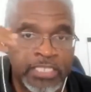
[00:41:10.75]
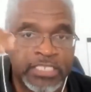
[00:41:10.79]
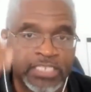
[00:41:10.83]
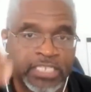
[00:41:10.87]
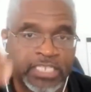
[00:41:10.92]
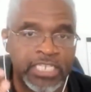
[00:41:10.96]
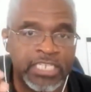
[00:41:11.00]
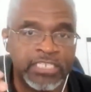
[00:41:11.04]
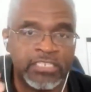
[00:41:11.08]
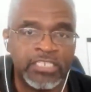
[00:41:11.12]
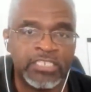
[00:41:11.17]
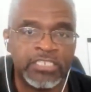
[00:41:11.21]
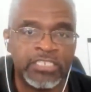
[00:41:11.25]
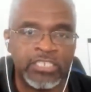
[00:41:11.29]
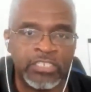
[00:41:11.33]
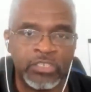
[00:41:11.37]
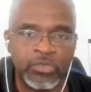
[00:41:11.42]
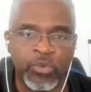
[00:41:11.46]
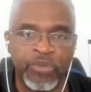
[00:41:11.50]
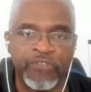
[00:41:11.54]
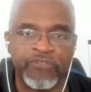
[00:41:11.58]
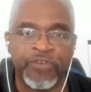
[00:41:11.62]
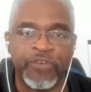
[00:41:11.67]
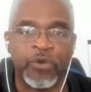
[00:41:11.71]
sees this
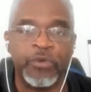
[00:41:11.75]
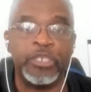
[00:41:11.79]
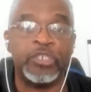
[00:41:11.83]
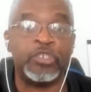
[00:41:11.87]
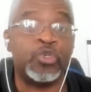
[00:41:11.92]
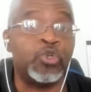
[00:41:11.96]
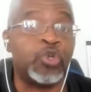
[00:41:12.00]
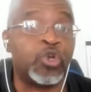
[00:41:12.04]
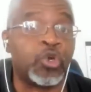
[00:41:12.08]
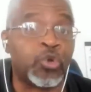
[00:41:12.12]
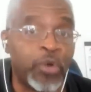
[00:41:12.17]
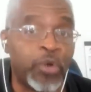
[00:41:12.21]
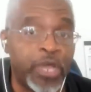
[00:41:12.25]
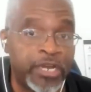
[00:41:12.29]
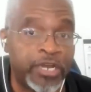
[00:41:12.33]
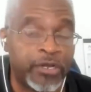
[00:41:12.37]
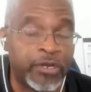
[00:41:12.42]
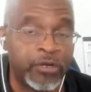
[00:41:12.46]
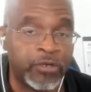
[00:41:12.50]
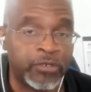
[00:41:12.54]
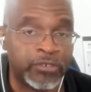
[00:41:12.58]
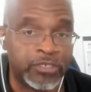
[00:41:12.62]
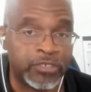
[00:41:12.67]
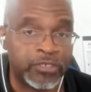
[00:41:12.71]
as referring to
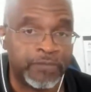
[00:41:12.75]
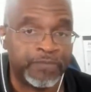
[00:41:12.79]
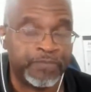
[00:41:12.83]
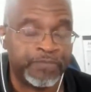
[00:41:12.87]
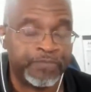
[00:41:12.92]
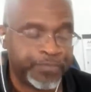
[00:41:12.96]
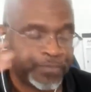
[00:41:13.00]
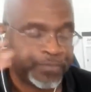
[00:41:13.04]
creditors,